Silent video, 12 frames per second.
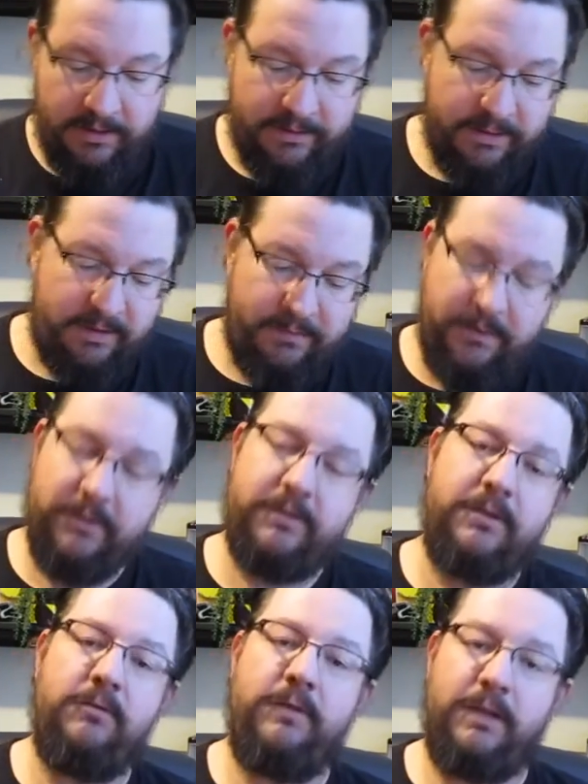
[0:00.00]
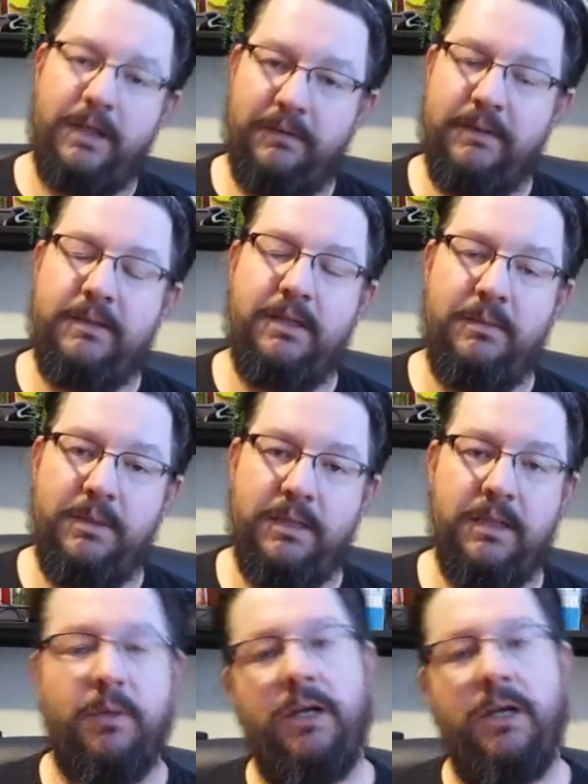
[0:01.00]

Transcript: Christopher, you're so far off the subject here.